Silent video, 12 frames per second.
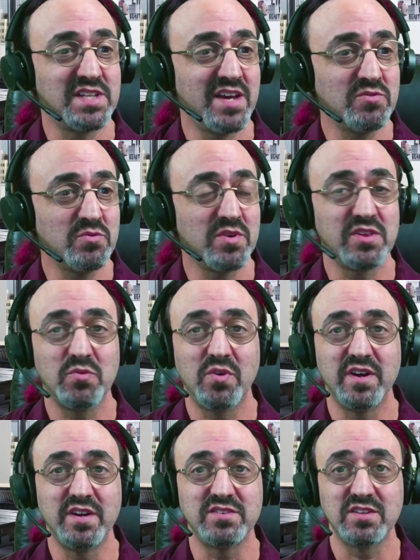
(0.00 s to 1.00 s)
left with
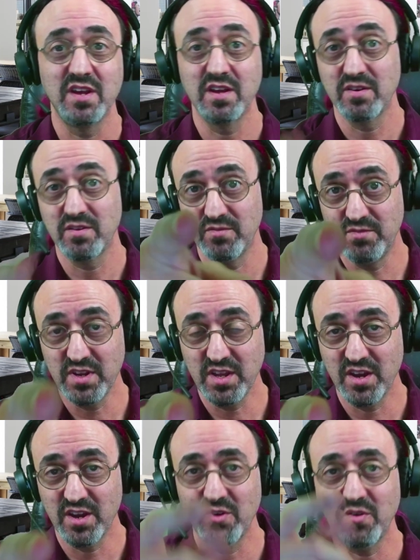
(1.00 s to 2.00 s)
was
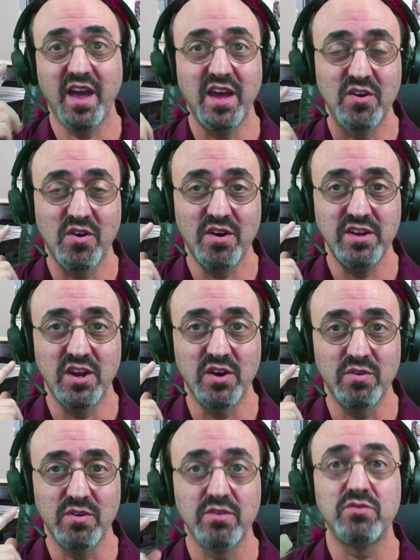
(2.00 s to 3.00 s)
video and
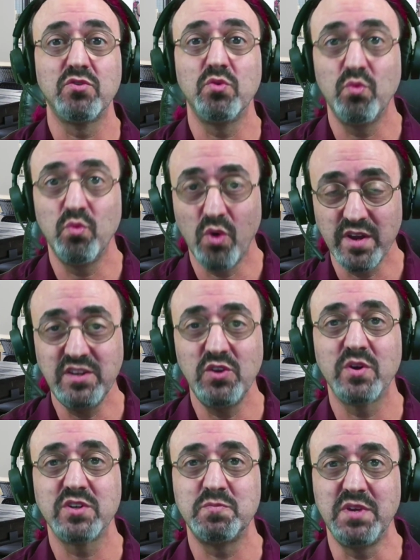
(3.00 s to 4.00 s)
audio through one
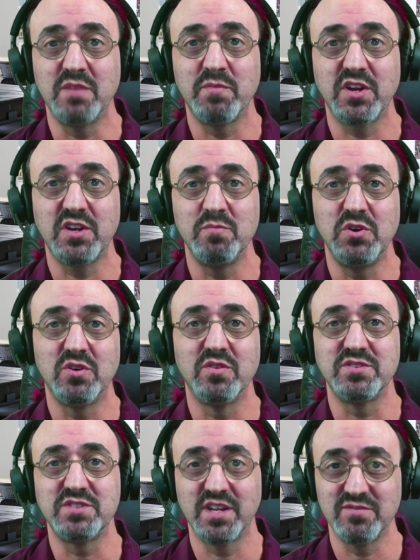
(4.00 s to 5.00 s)
USB in my computer
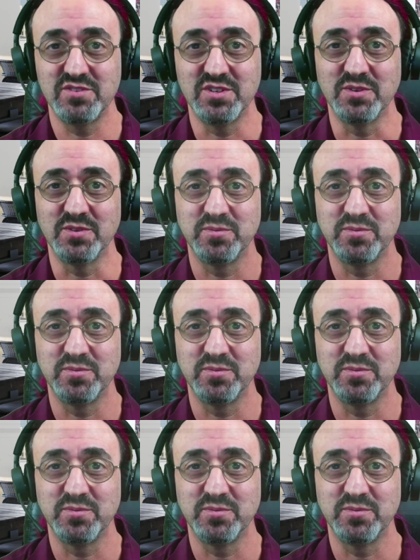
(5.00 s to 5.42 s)
instead of two.